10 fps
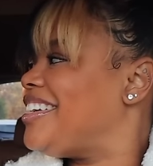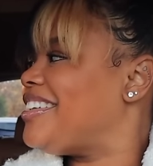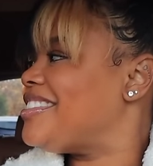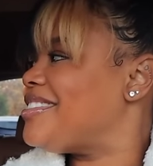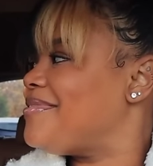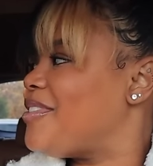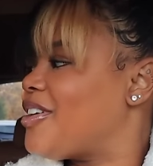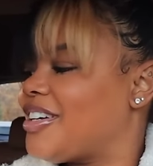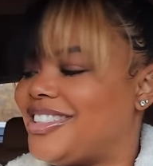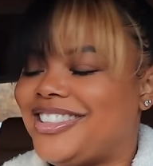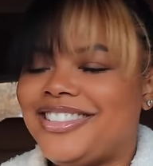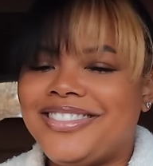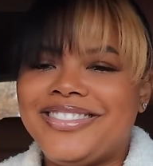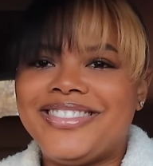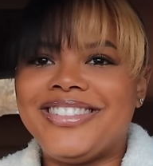her some walking
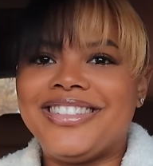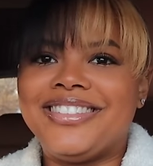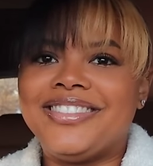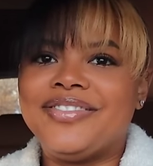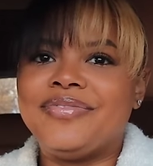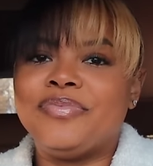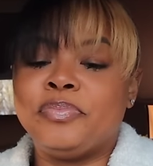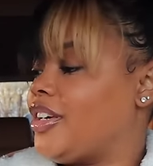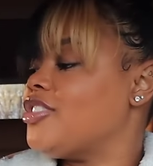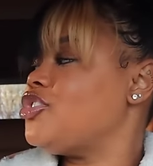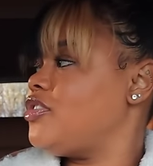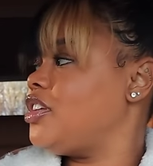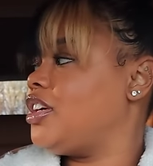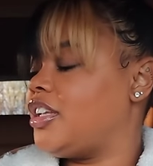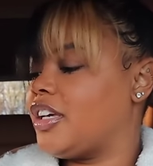shoes. Cause you
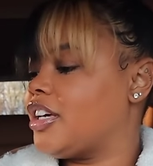need it,